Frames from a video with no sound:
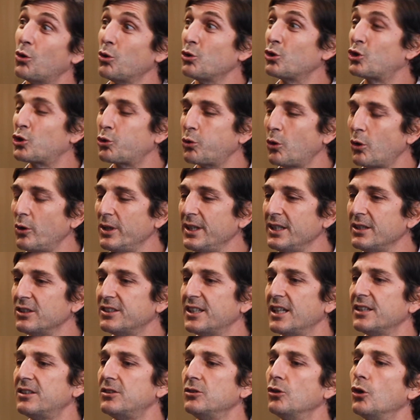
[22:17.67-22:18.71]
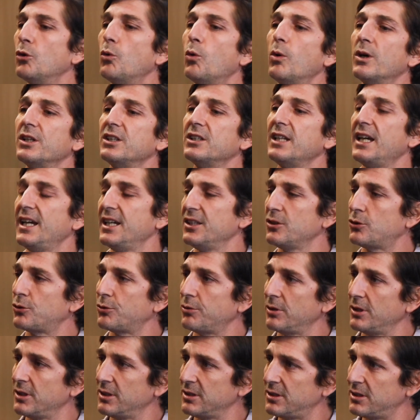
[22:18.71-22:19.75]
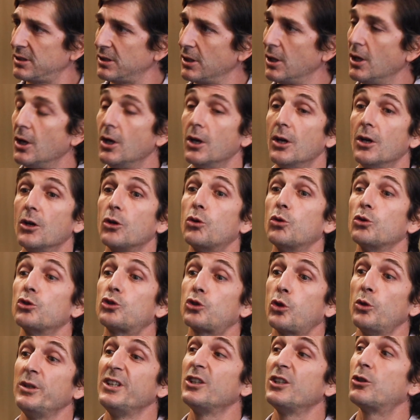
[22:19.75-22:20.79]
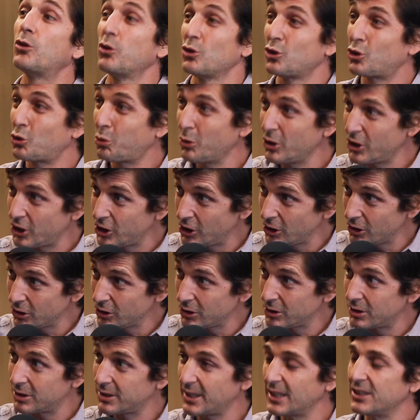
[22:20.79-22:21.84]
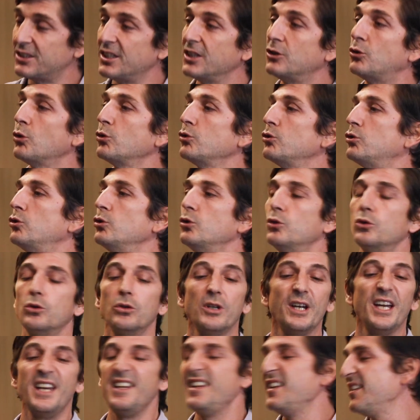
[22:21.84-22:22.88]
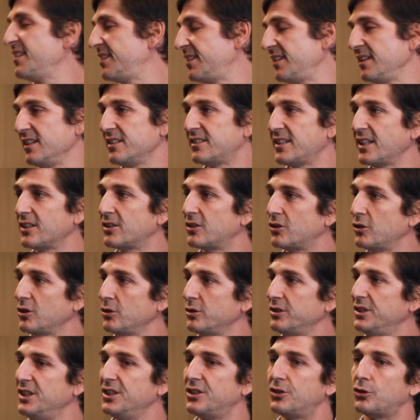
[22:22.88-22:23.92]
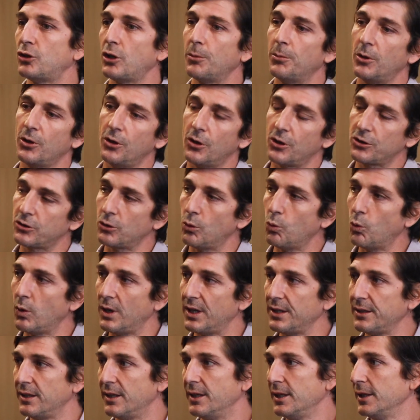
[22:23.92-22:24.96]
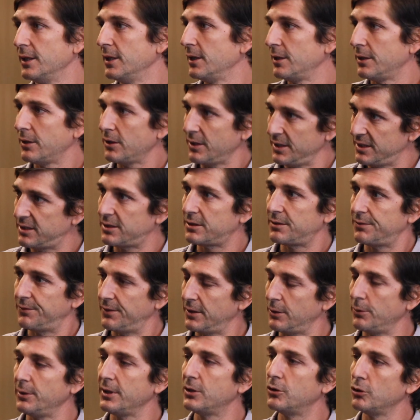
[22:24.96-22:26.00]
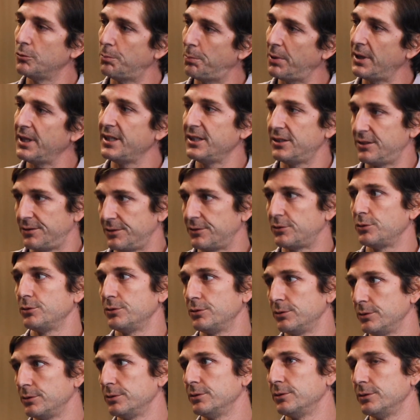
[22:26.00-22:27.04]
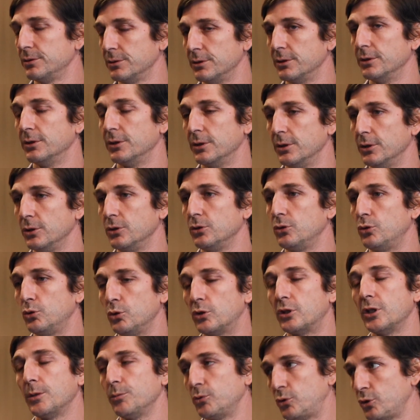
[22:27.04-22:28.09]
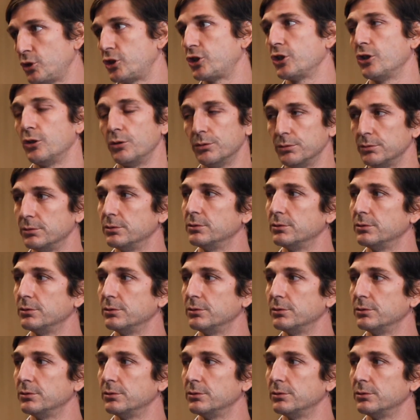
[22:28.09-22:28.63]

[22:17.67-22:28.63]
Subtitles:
controlling that no one entrance, controlling constructions, that they don't do anything that could disturb another one. No, it's a very good place to come to show.